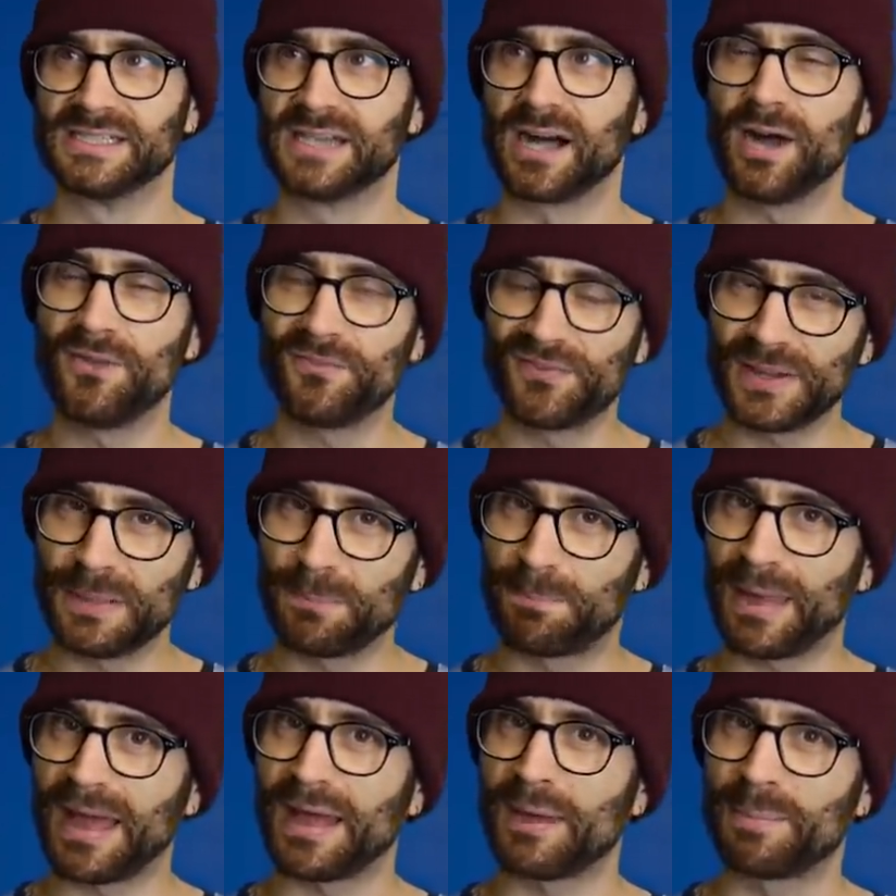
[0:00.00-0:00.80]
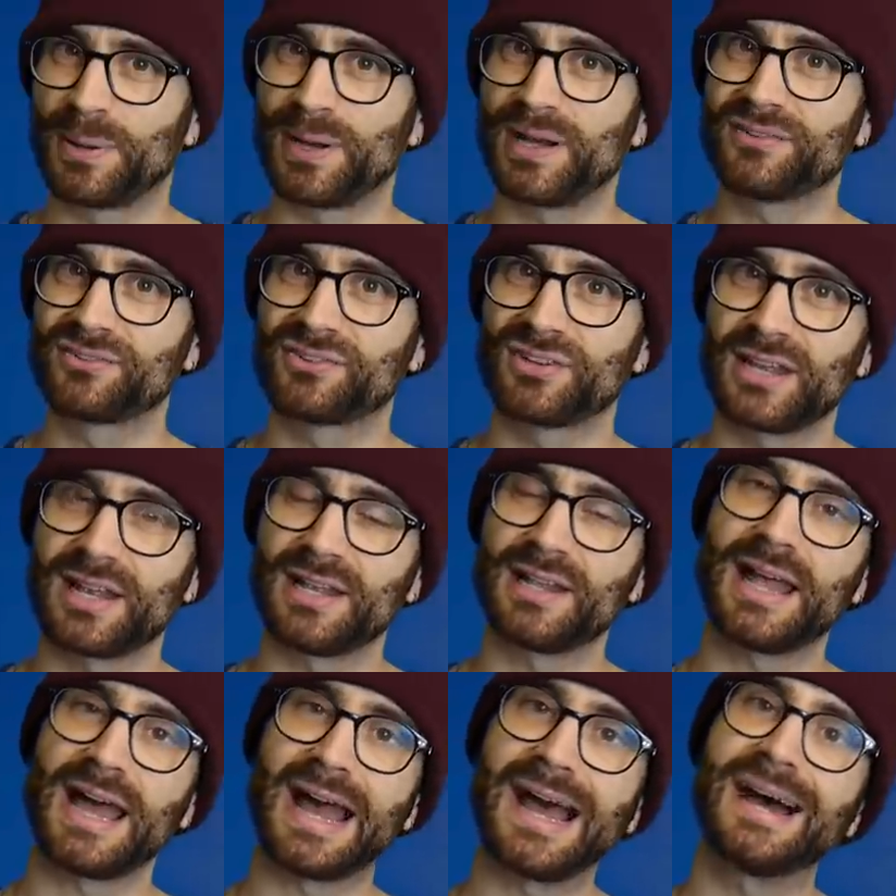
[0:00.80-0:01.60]
hopefully better
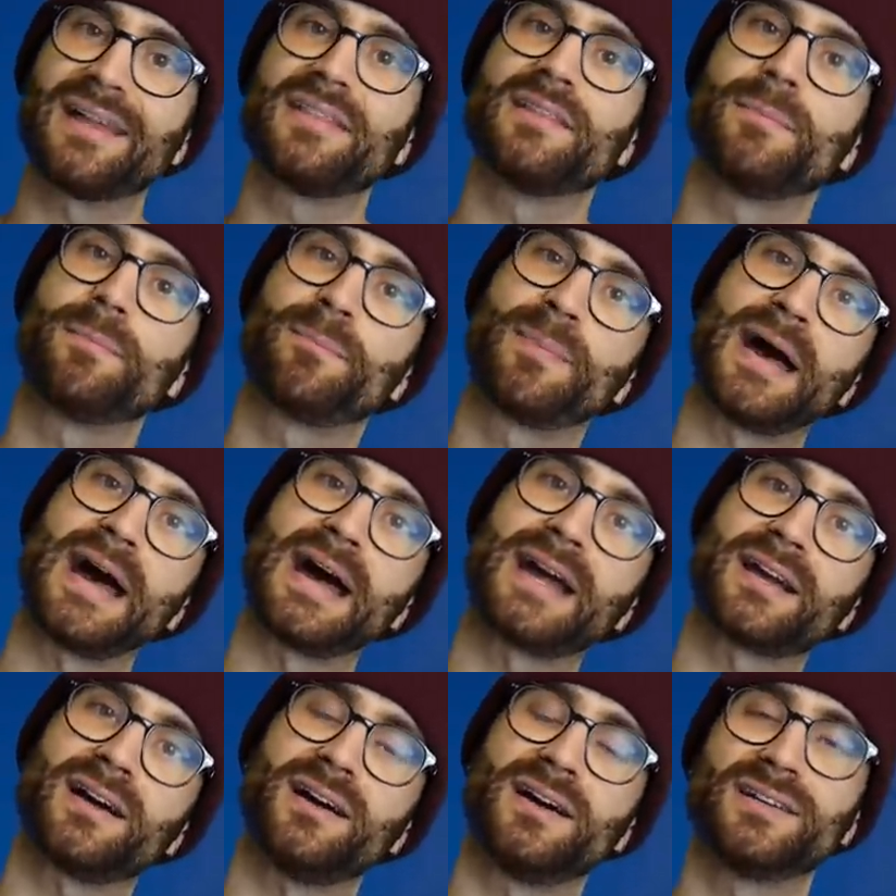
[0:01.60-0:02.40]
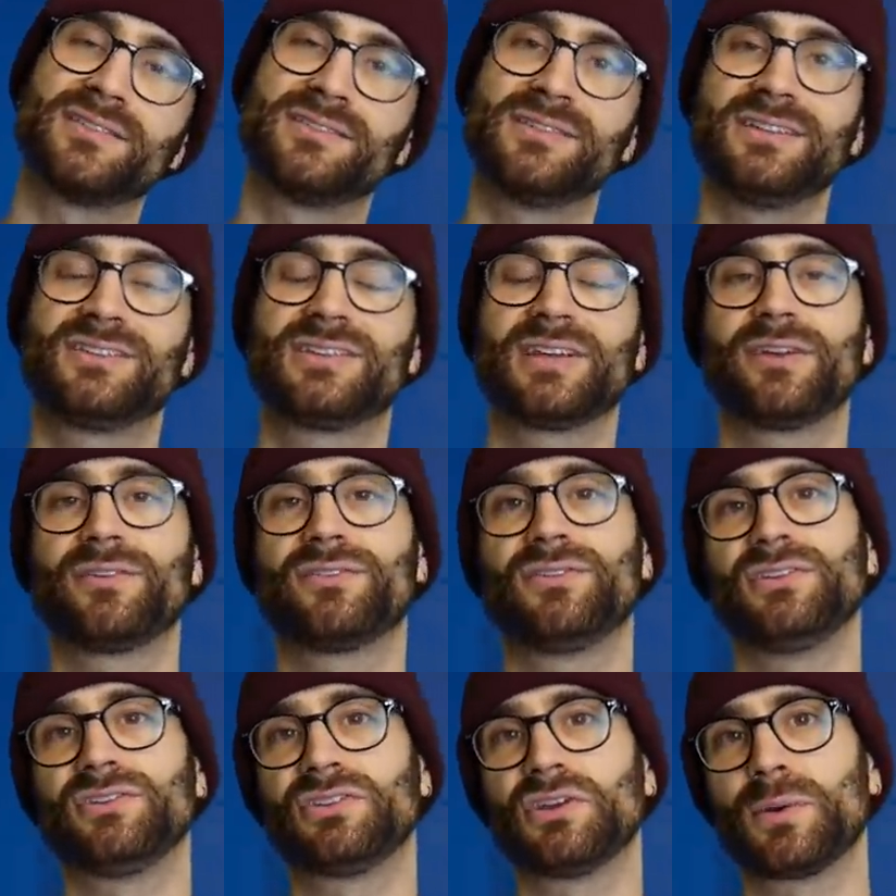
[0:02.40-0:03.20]
personnel at the back, I see
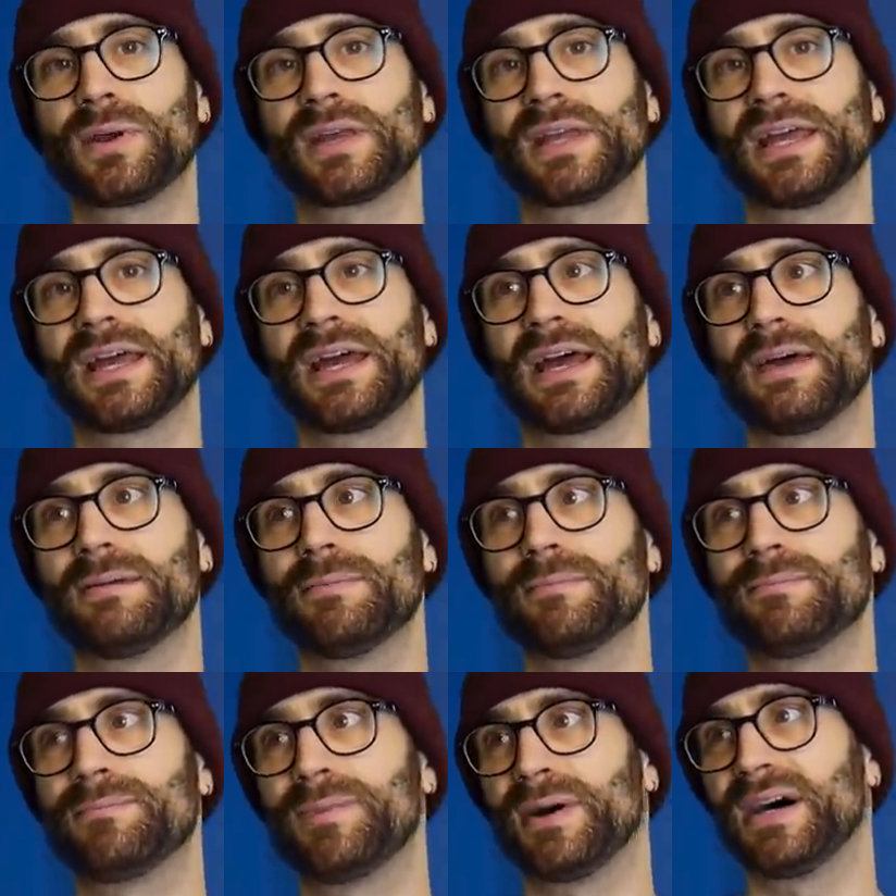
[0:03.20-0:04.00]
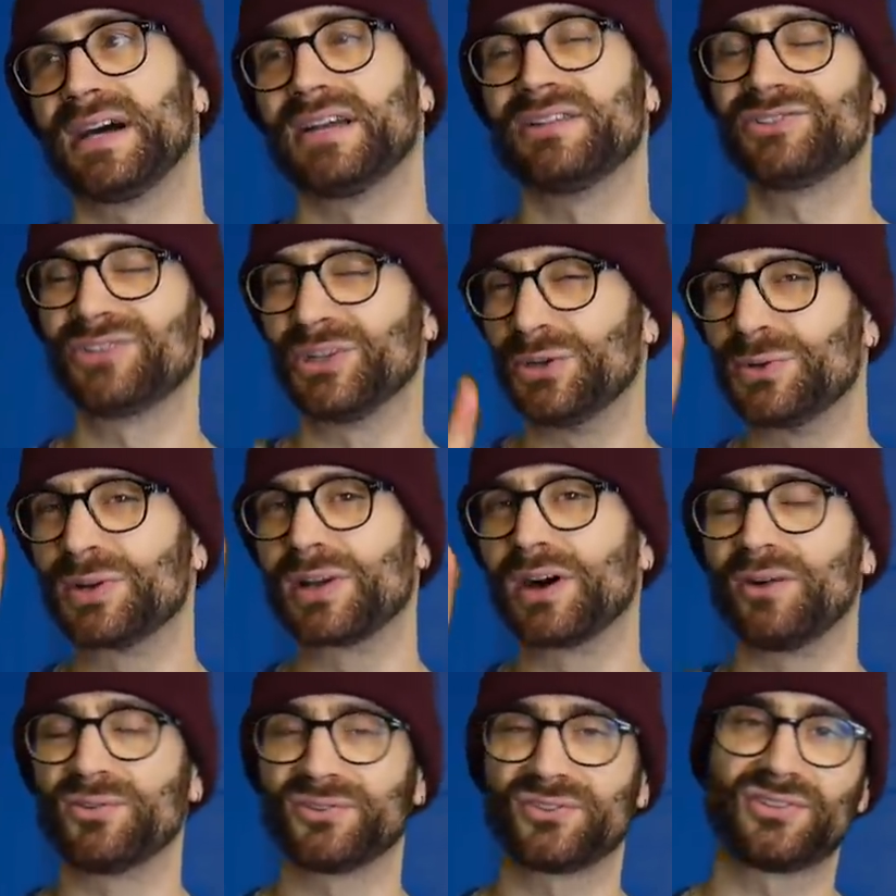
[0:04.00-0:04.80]
Chelsea doing it and by two
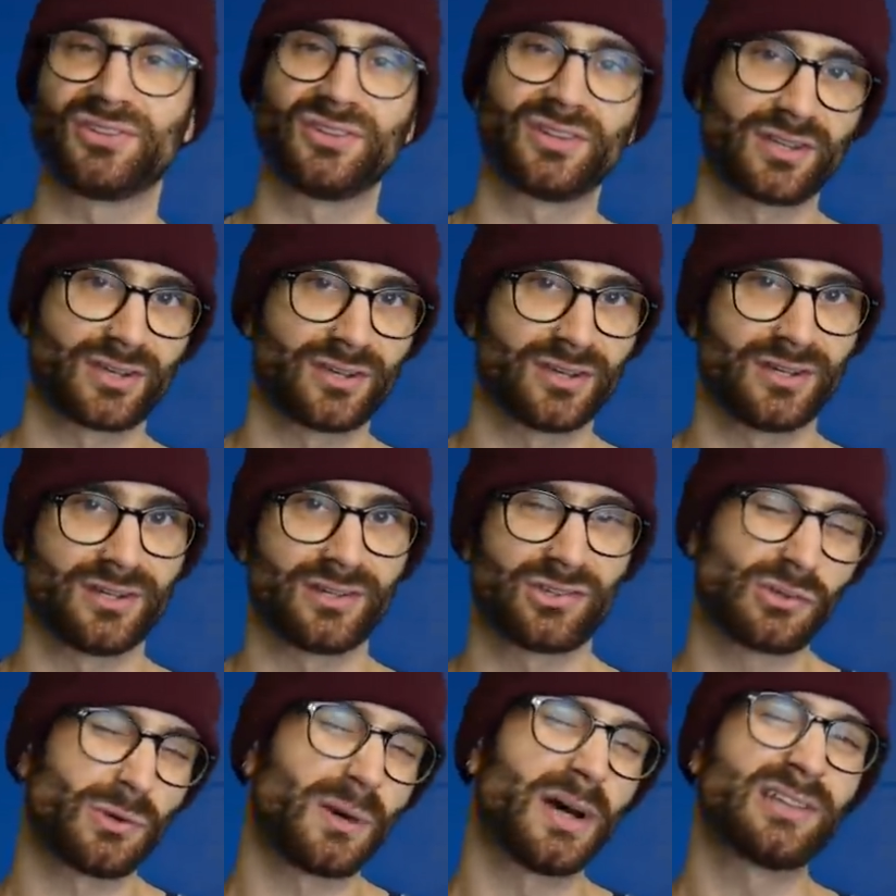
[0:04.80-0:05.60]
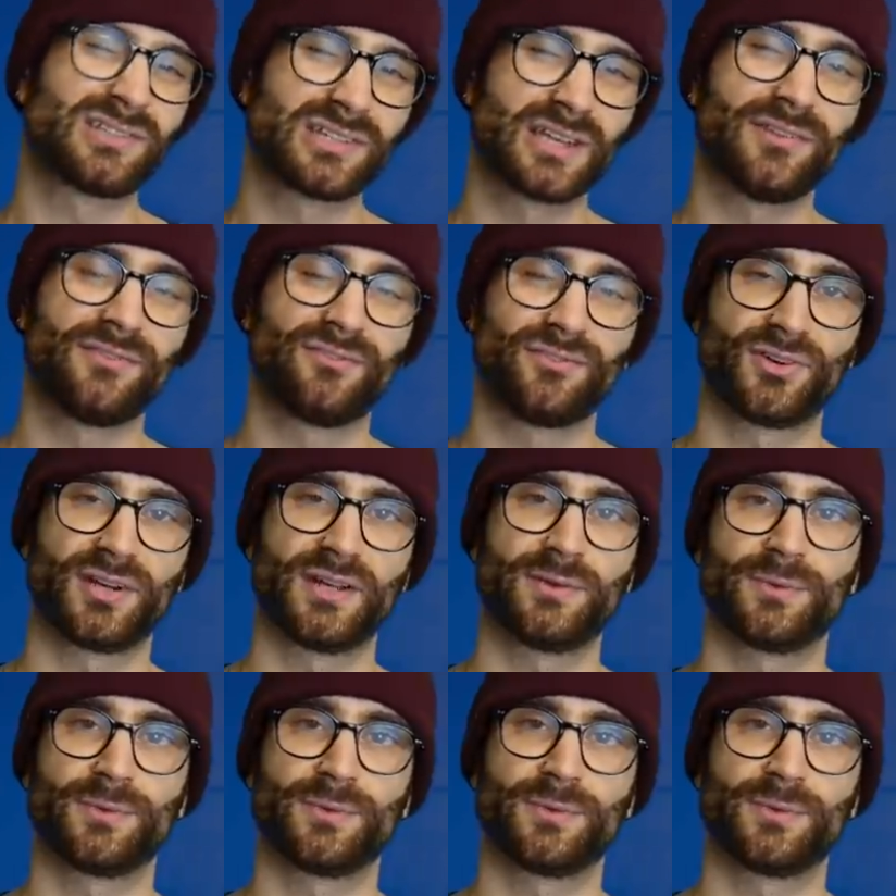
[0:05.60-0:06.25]
goals to the good. So I say 3